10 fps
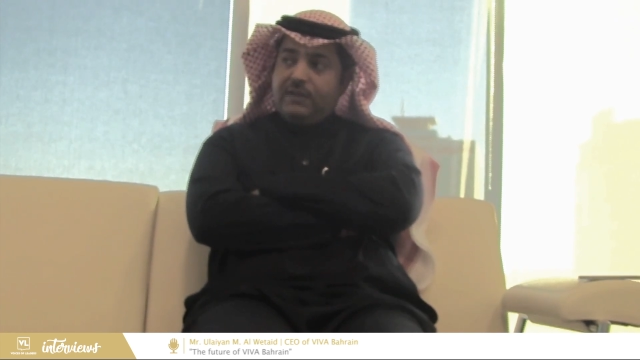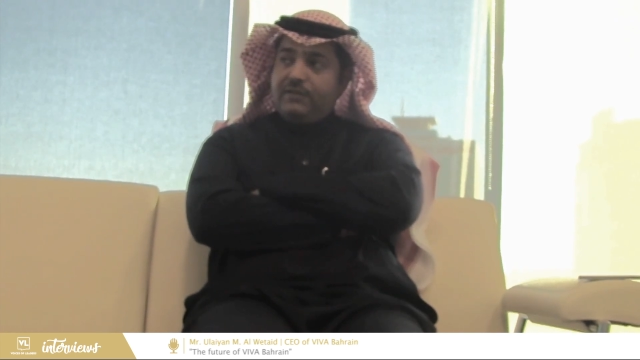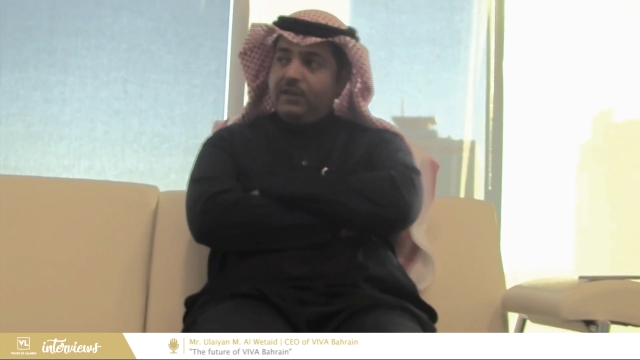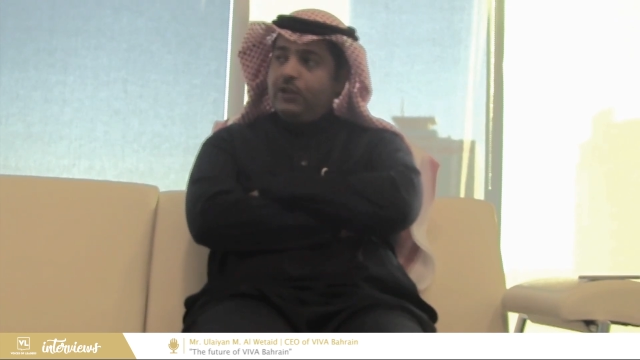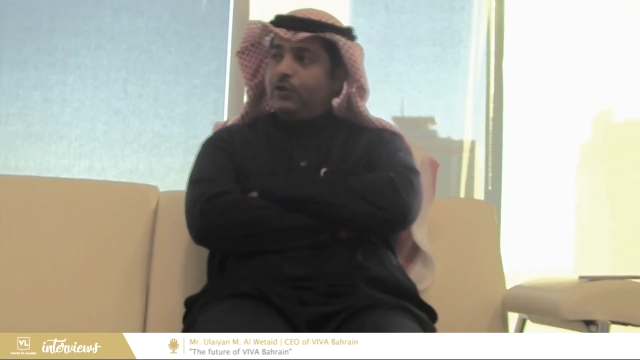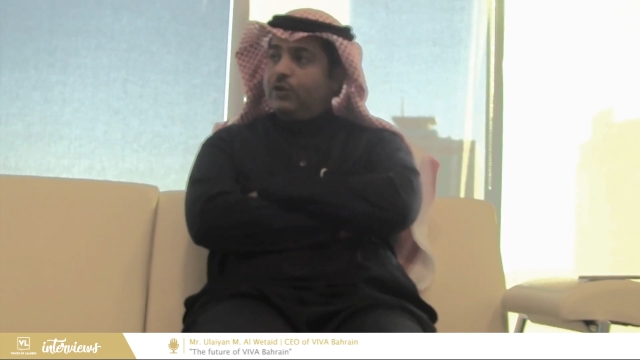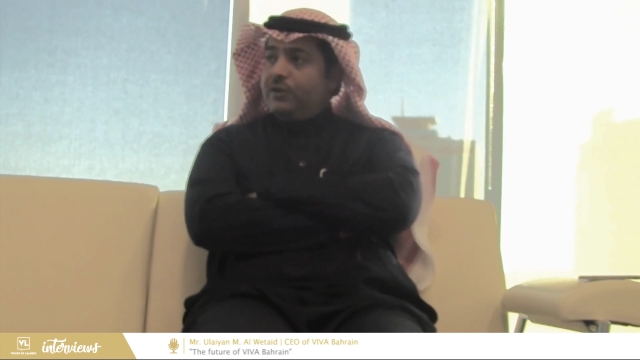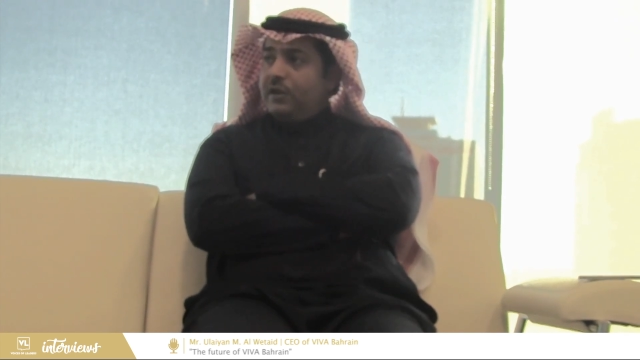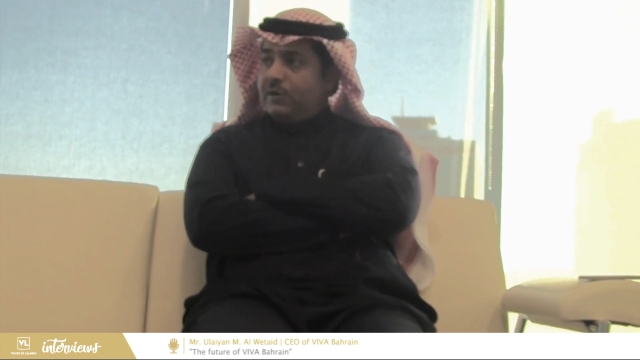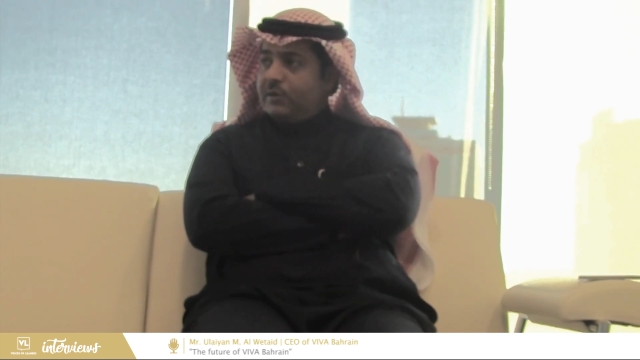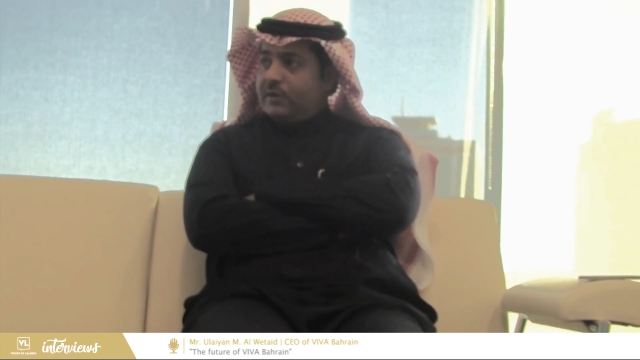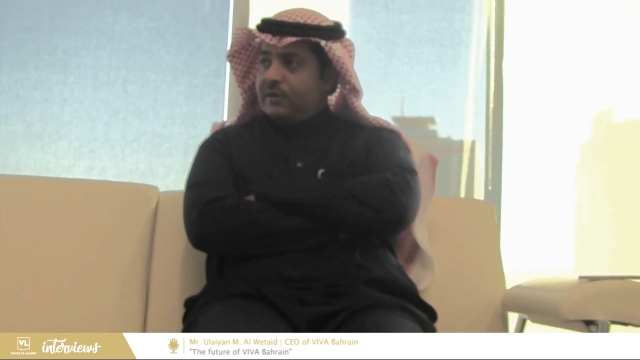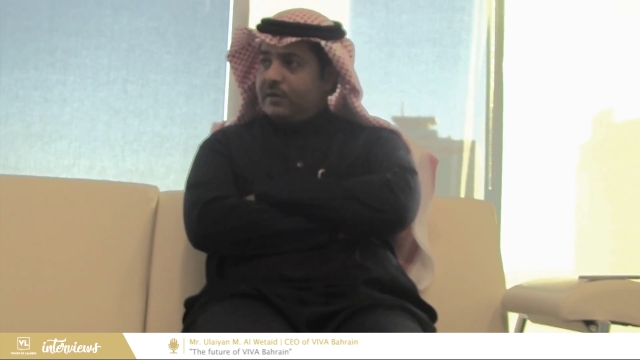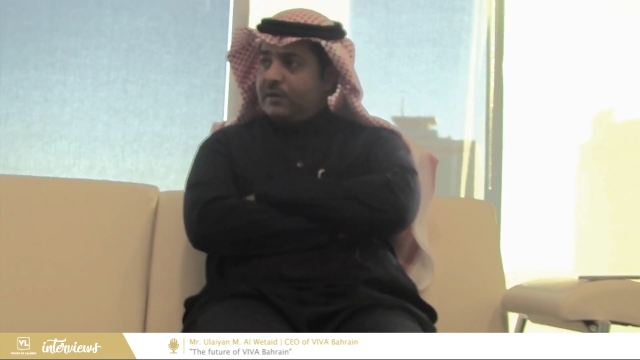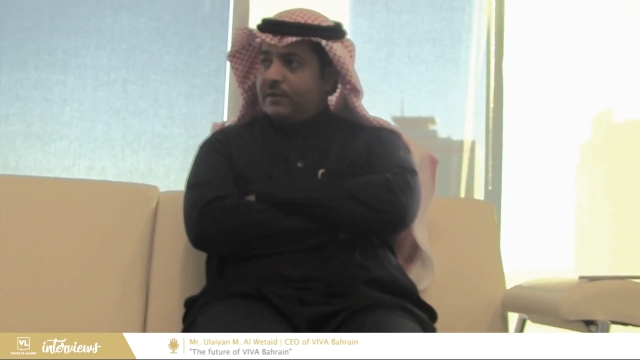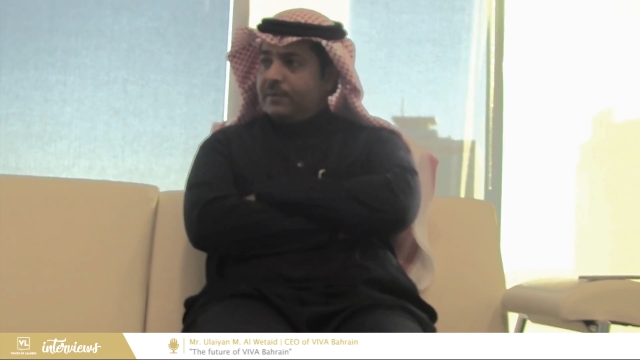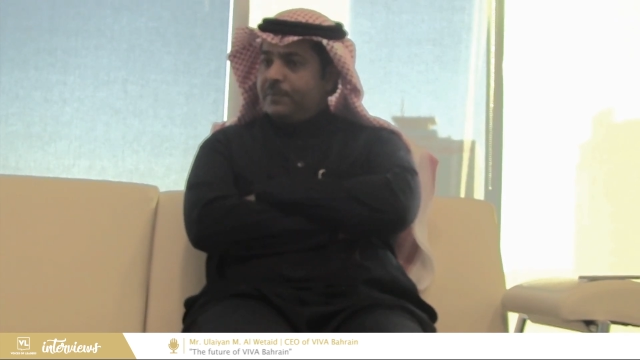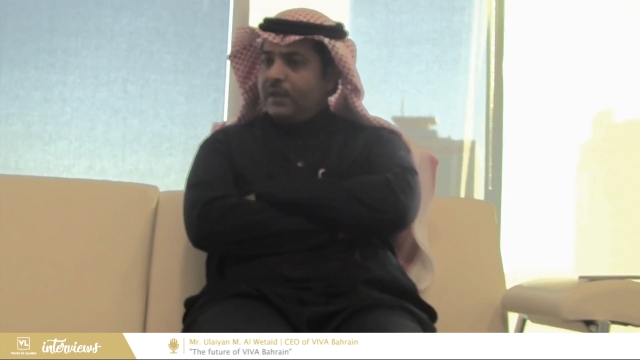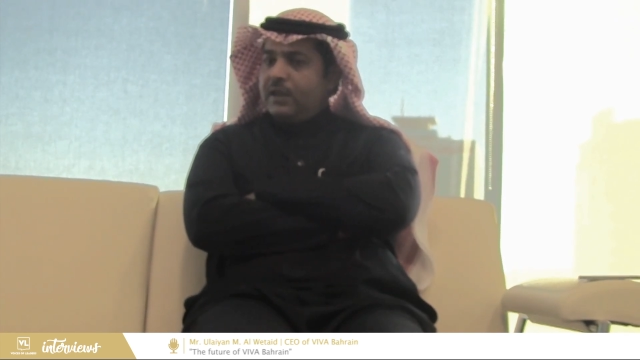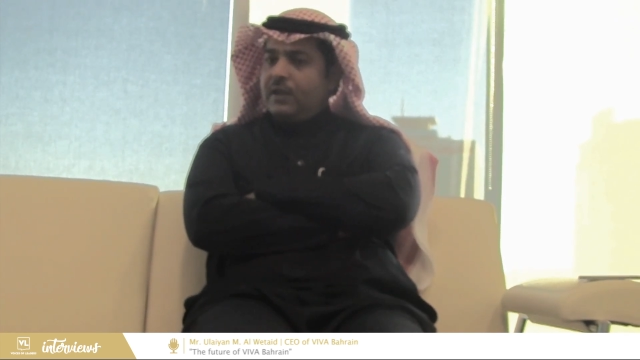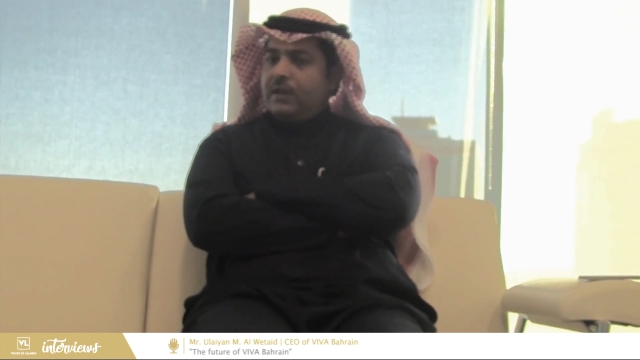heavily on our uh,